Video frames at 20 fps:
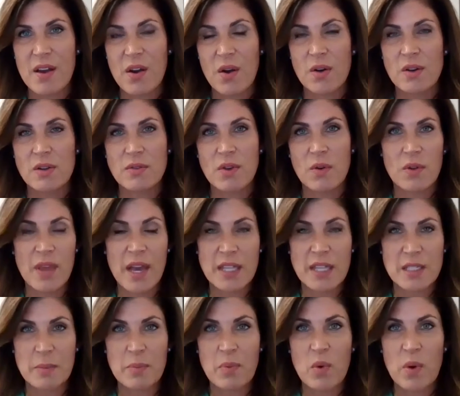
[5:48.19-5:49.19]
or
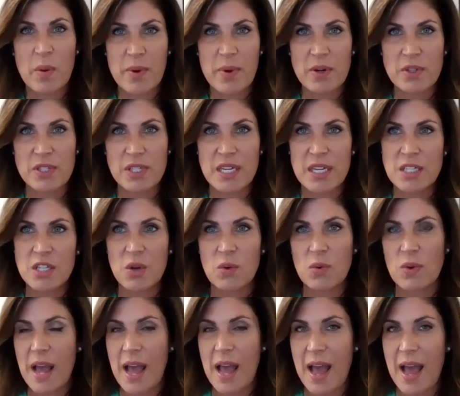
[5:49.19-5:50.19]
that support person and
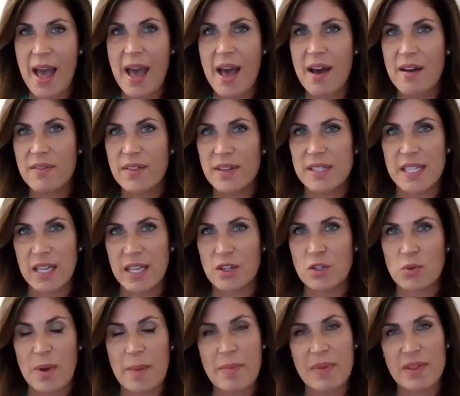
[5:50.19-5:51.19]
don't have a
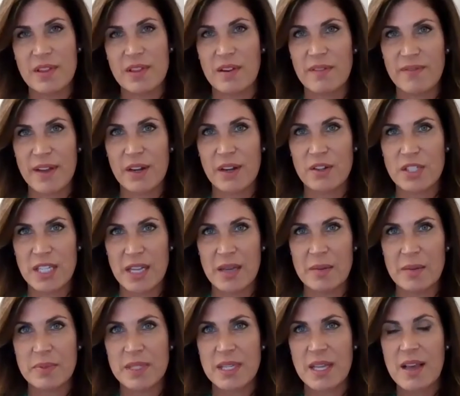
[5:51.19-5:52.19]
sales rep at their
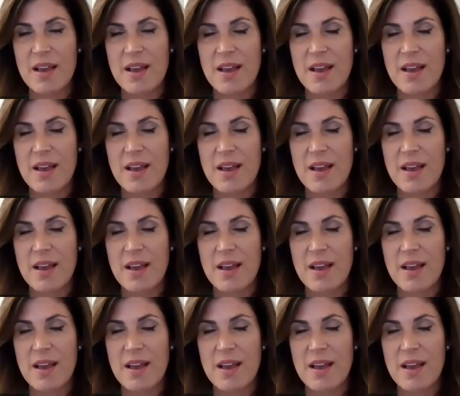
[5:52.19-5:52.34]
fingertips,